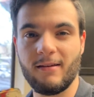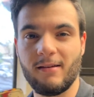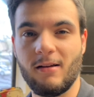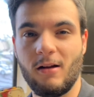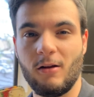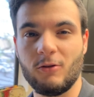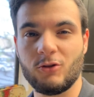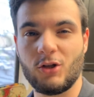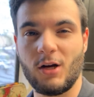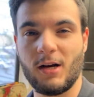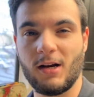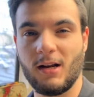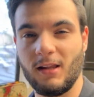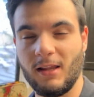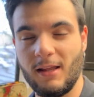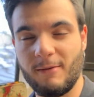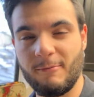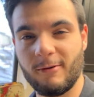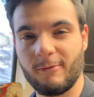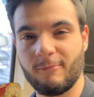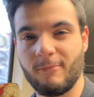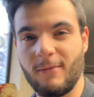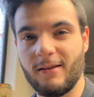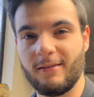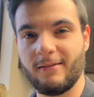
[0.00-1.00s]
I'll try to
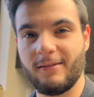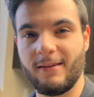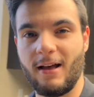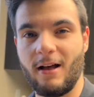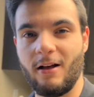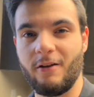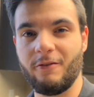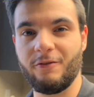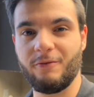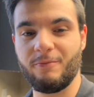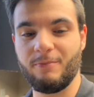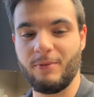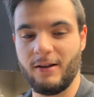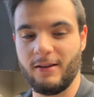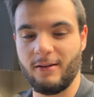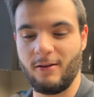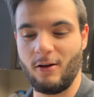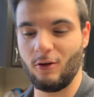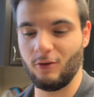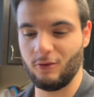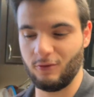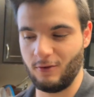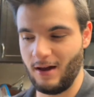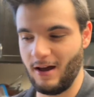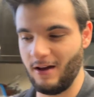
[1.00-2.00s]
limit myself, but
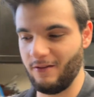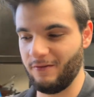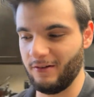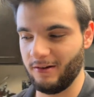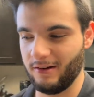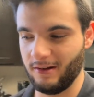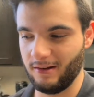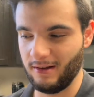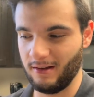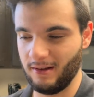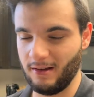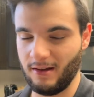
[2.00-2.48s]
also have a,